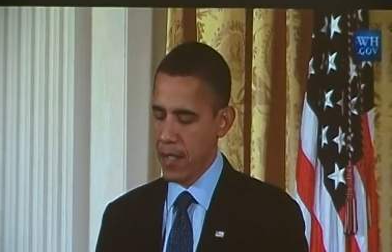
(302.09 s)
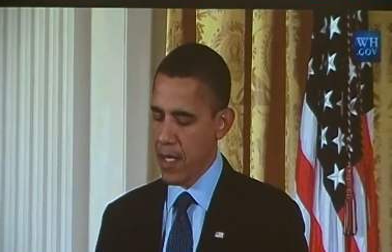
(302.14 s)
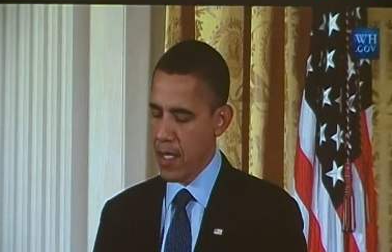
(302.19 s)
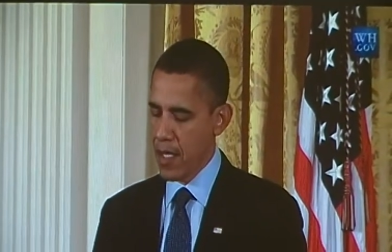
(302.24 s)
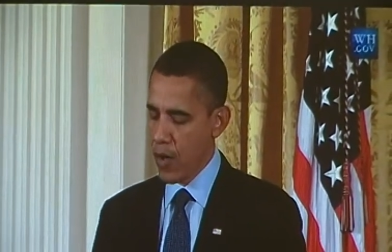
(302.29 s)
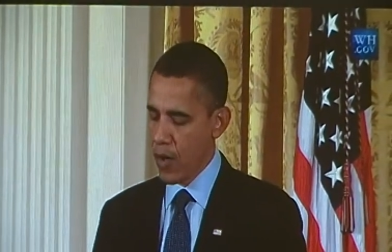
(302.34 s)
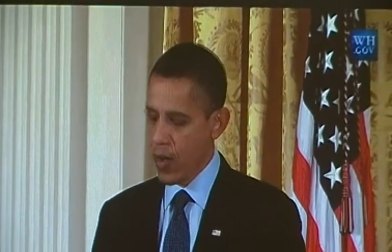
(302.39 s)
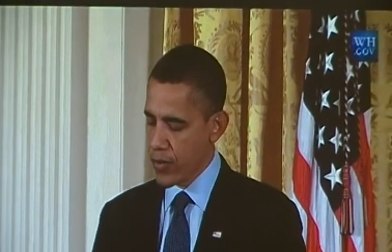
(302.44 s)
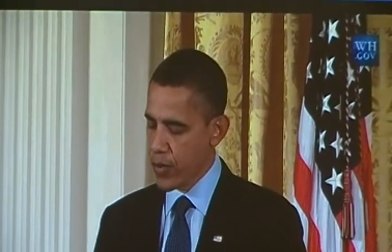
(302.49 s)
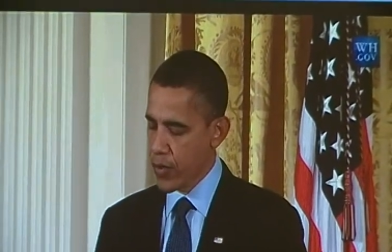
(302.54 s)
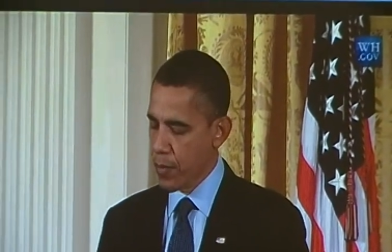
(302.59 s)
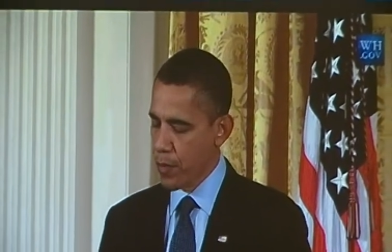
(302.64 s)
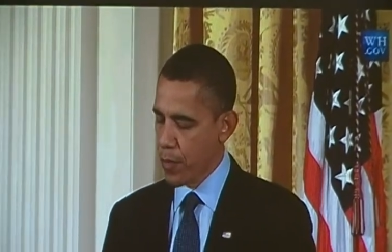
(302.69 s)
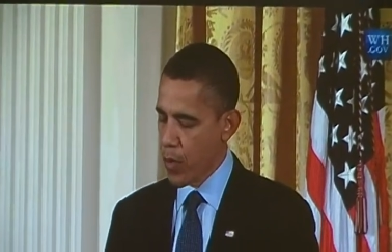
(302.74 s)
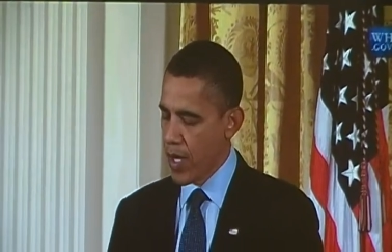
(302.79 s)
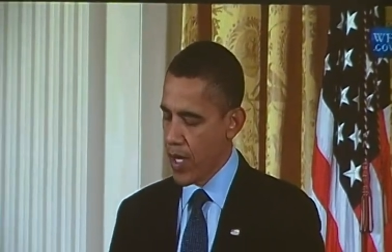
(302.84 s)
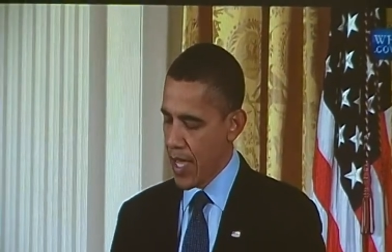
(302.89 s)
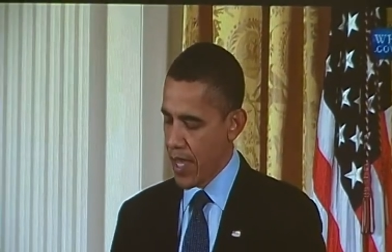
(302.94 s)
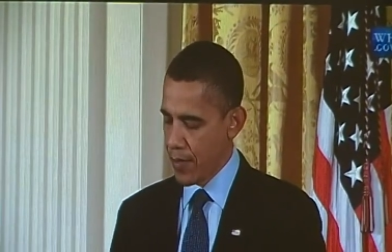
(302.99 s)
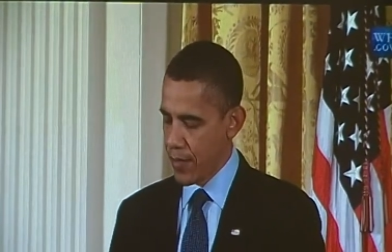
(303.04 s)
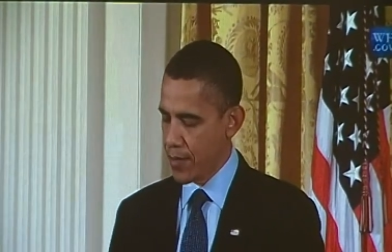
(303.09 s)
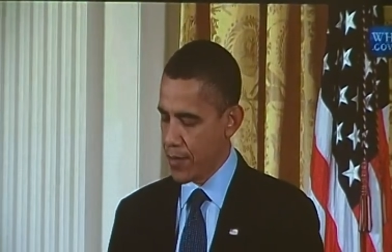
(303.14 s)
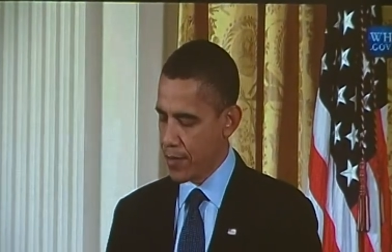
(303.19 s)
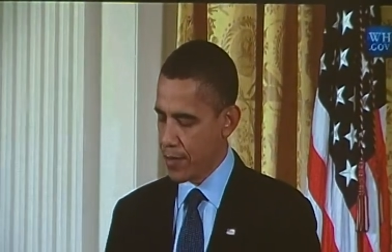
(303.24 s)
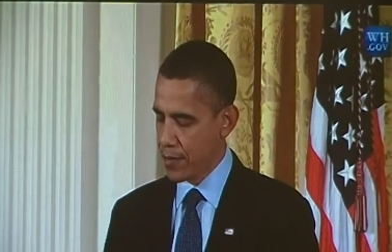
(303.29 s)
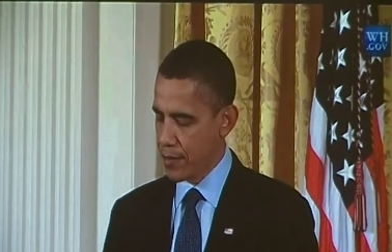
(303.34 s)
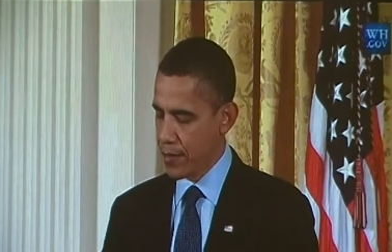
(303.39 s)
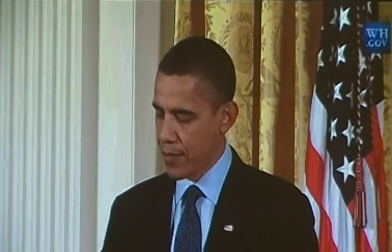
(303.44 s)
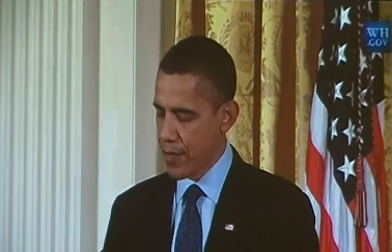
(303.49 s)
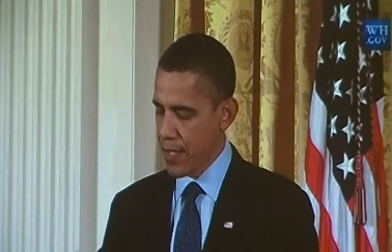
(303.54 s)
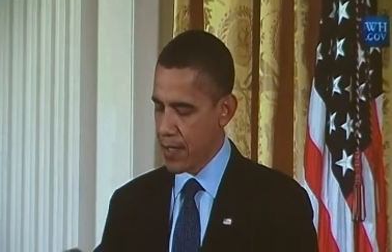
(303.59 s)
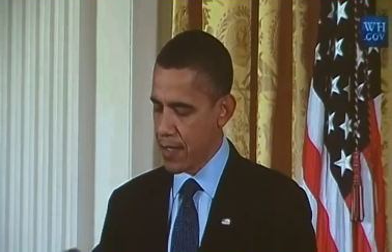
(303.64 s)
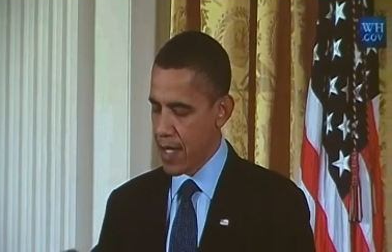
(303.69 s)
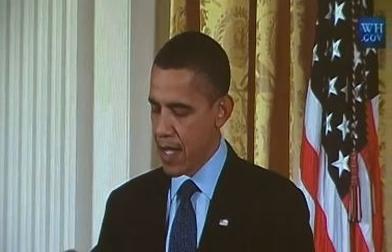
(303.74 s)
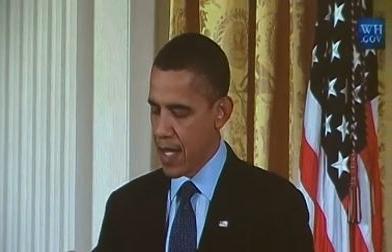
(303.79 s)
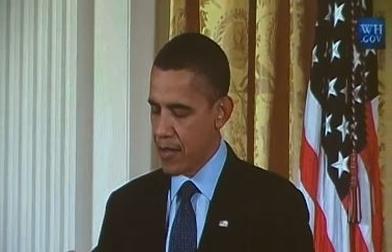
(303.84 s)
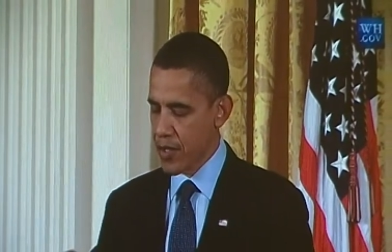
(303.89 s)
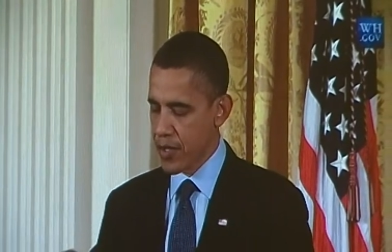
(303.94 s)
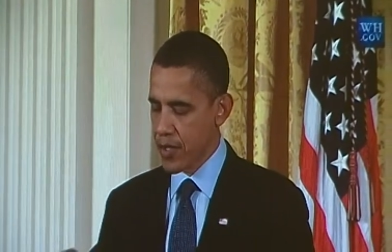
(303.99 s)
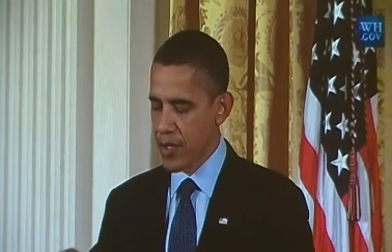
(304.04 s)
I'd also point out that's
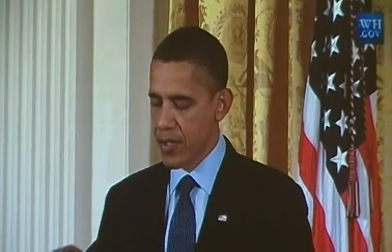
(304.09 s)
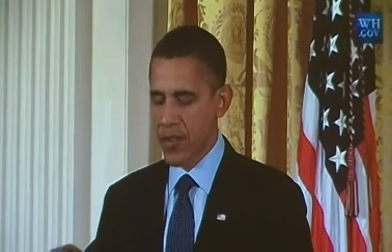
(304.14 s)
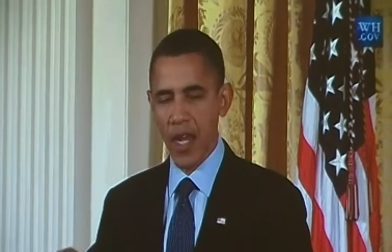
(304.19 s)
not just